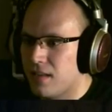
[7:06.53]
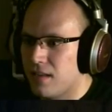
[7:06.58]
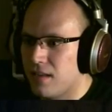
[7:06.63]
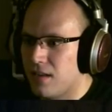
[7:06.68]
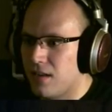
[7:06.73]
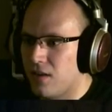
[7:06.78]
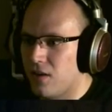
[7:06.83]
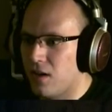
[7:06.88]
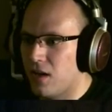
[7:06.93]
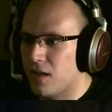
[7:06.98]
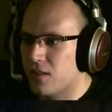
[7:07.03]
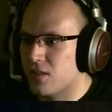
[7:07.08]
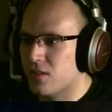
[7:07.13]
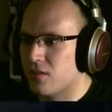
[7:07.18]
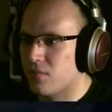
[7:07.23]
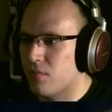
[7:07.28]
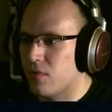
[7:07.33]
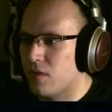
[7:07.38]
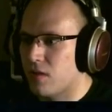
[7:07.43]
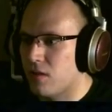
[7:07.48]

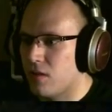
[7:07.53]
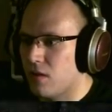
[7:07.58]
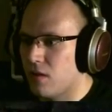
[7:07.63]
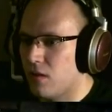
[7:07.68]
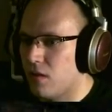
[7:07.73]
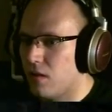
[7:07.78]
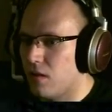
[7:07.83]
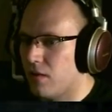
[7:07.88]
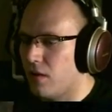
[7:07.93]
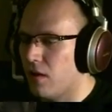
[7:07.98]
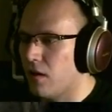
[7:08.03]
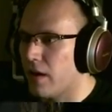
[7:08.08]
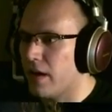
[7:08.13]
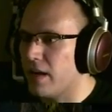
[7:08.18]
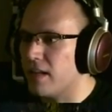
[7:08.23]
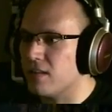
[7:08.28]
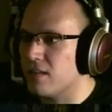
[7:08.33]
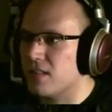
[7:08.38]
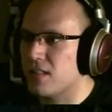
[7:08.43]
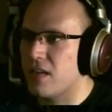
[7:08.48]
Awesome.
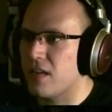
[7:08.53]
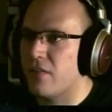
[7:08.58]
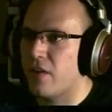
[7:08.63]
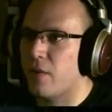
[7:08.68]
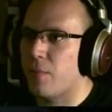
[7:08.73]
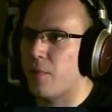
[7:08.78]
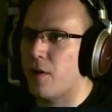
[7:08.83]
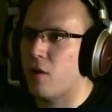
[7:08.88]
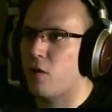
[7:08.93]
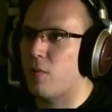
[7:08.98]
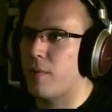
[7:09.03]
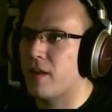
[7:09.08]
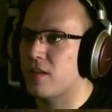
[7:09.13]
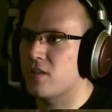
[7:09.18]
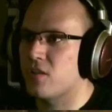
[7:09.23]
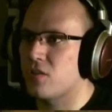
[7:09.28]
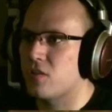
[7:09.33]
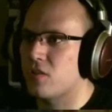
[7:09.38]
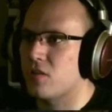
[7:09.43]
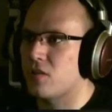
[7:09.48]
Alright, saving a
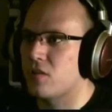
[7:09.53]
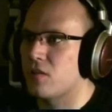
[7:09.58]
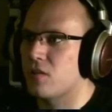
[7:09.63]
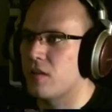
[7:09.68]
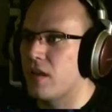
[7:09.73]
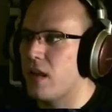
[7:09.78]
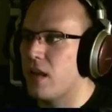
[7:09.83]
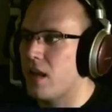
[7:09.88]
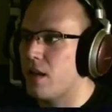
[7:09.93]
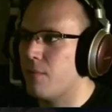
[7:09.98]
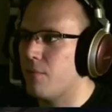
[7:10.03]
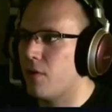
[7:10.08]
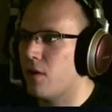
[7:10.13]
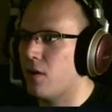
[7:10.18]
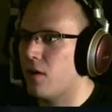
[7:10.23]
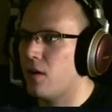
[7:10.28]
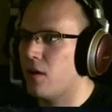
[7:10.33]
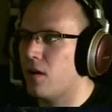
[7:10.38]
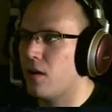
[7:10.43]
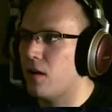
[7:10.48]
pyromancer. Hey,
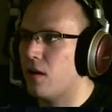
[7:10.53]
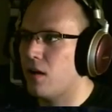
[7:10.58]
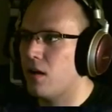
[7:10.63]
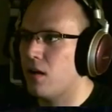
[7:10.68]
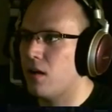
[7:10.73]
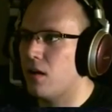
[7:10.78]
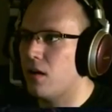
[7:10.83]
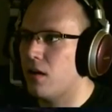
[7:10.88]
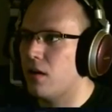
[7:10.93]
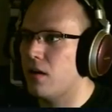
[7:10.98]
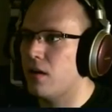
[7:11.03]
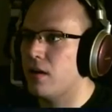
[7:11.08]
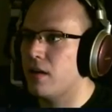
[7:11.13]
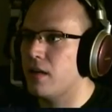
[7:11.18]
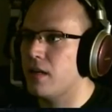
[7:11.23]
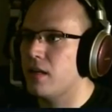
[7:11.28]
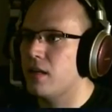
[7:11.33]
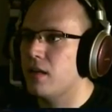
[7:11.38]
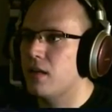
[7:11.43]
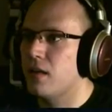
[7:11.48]

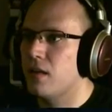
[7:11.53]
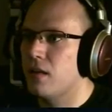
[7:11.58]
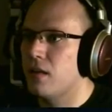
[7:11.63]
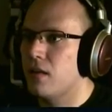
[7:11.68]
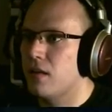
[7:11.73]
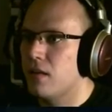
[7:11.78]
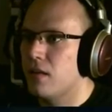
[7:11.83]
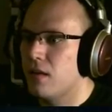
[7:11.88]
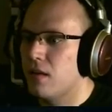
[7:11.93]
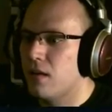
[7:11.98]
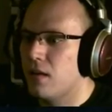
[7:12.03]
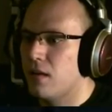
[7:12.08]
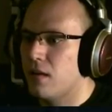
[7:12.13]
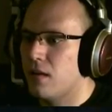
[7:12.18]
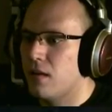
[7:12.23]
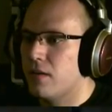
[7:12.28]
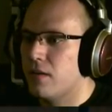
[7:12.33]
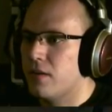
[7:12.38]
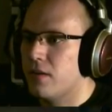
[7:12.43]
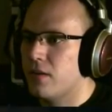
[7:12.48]
buddy.
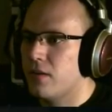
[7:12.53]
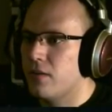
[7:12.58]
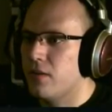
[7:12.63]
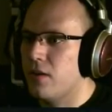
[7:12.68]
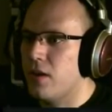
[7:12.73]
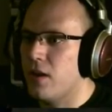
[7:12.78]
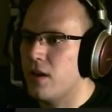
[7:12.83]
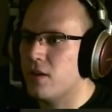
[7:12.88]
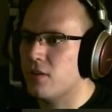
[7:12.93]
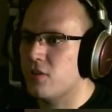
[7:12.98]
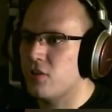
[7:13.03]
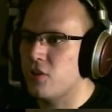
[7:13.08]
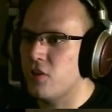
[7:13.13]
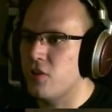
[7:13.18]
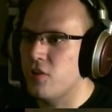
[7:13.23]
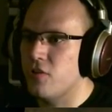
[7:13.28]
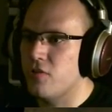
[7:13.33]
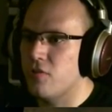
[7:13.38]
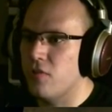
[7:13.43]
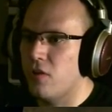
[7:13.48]
Yes,
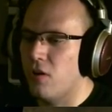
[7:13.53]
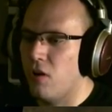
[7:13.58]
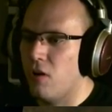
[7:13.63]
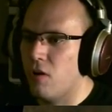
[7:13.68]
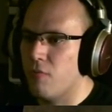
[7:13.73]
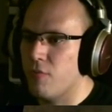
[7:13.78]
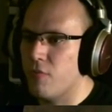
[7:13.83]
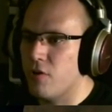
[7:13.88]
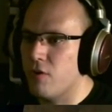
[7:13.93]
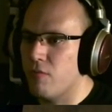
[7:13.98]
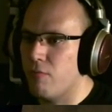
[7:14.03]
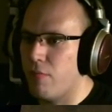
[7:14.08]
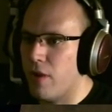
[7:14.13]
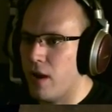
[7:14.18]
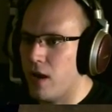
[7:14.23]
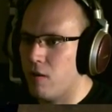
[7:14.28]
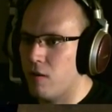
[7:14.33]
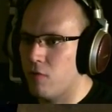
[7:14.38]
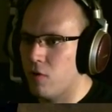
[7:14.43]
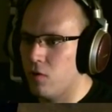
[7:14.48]
you. I'm in a
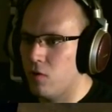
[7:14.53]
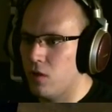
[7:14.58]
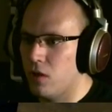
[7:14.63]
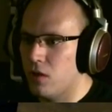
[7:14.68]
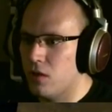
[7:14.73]
barrel.